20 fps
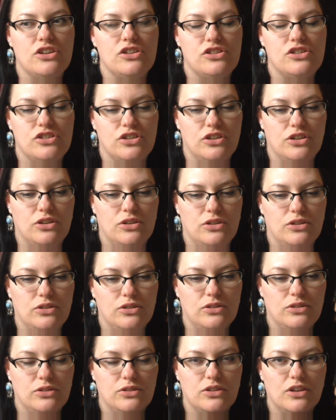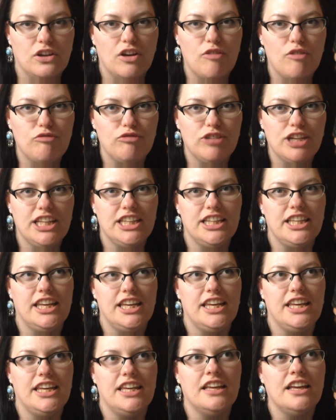to
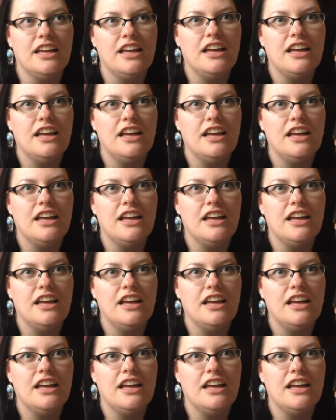really